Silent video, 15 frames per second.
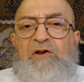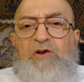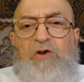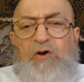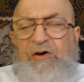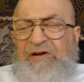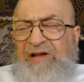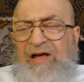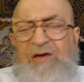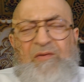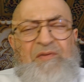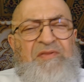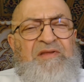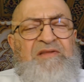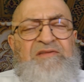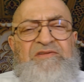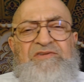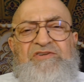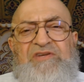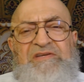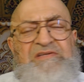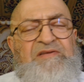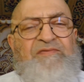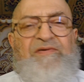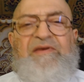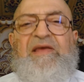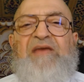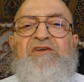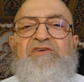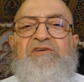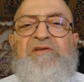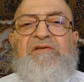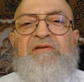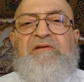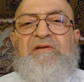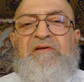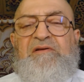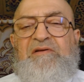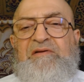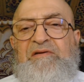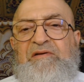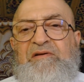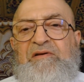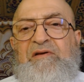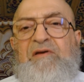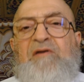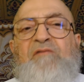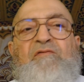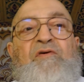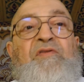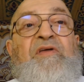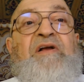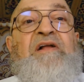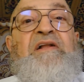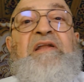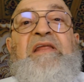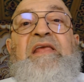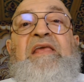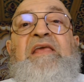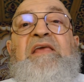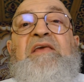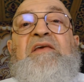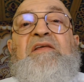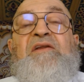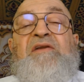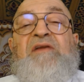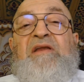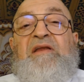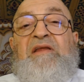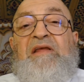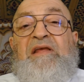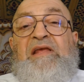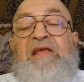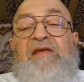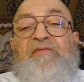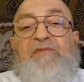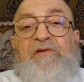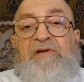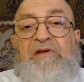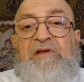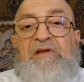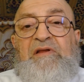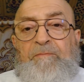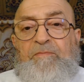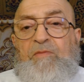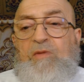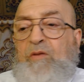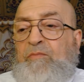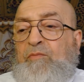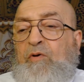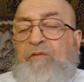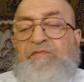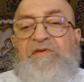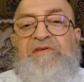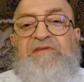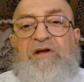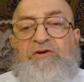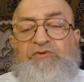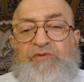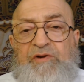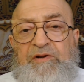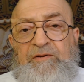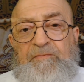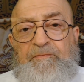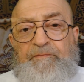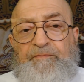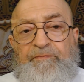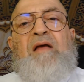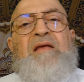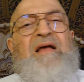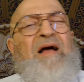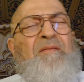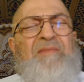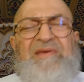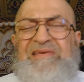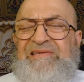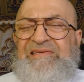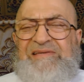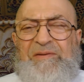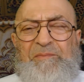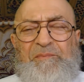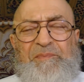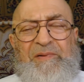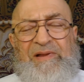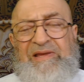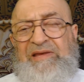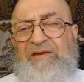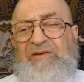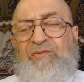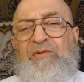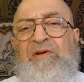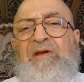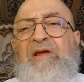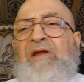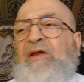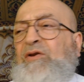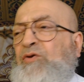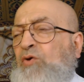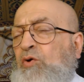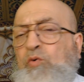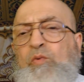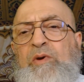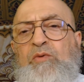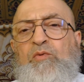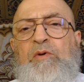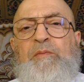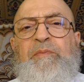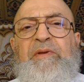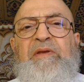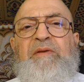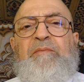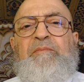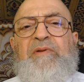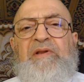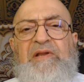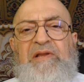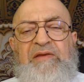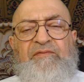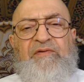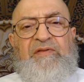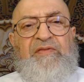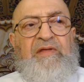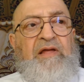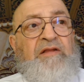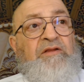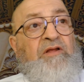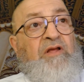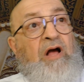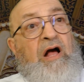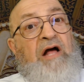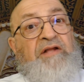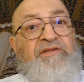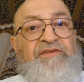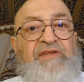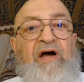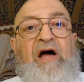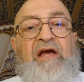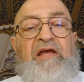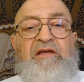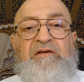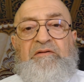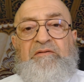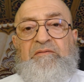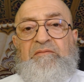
Look now at the justification for the clear evil of this doctrine. I mean simply no one will be believing that God died.